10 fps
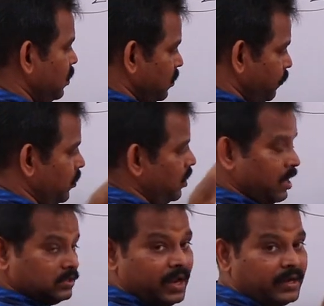the field
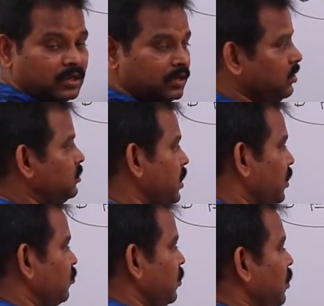lines are acting in this
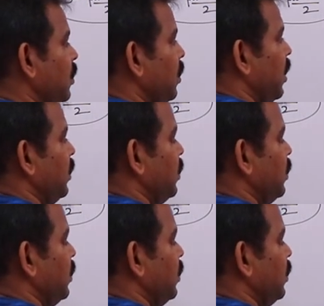direction, and